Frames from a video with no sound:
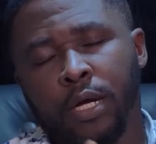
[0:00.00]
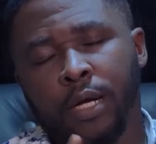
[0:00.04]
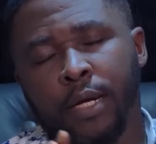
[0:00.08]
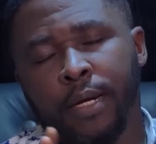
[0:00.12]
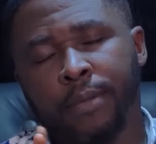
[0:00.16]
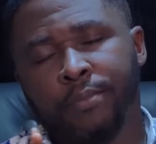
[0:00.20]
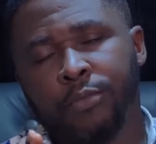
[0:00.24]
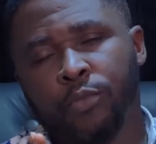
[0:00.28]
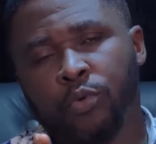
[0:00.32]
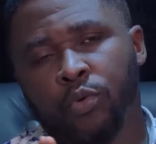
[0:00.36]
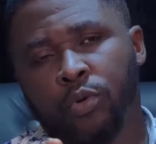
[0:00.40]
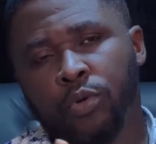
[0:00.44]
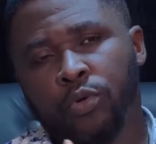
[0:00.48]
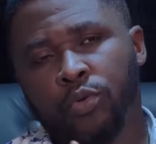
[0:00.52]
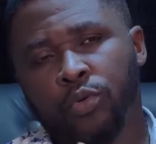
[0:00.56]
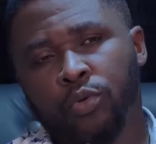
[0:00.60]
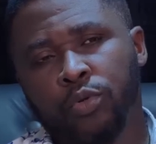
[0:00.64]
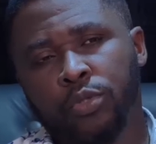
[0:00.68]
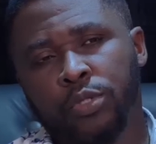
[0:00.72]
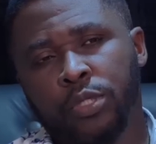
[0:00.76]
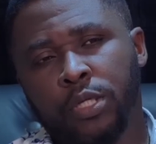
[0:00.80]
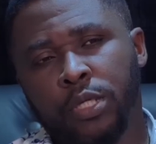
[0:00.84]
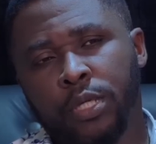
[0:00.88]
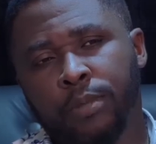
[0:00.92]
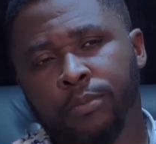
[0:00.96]
I am the one who
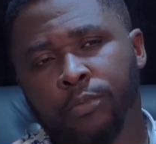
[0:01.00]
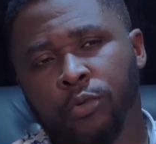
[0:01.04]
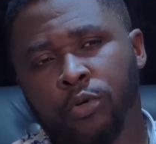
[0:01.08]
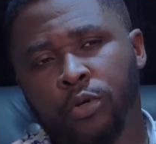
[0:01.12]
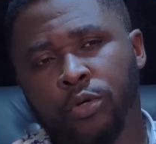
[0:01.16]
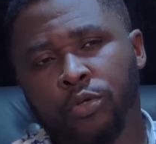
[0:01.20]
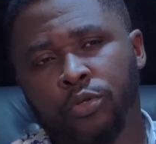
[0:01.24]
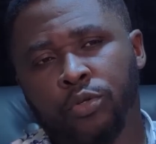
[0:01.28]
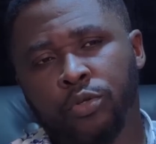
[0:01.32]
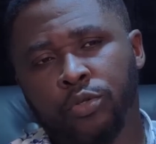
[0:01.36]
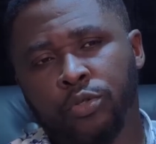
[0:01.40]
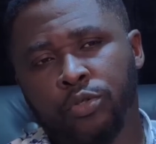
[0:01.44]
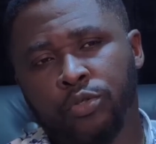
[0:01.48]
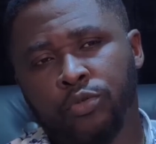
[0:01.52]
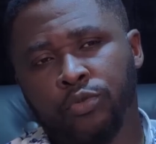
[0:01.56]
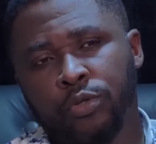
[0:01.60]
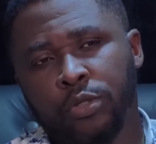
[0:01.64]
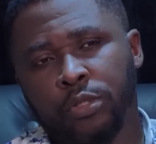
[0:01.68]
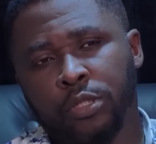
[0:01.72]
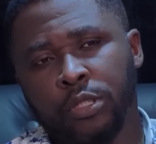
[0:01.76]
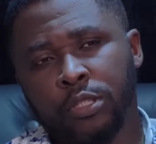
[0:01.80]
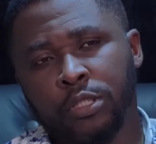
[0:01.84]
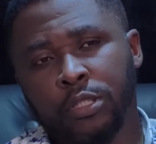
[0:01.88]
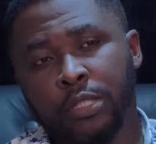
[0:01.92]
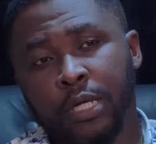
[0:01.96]
said I'm going to
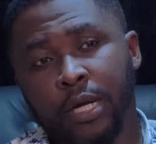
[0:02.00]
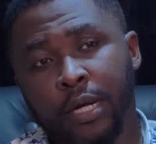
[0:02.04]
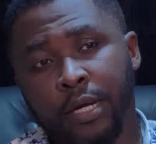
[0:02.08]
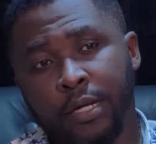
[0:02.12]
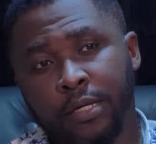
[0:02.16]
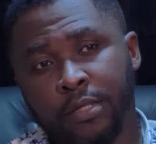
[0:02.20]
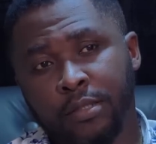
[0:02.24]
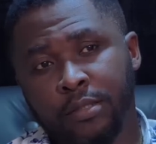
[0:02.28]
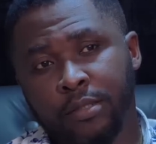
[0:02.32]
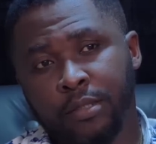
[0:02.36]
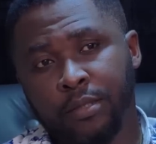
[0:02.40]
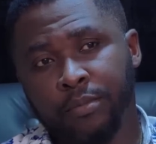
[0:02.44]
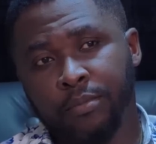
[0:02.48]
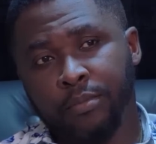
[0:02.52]
strategize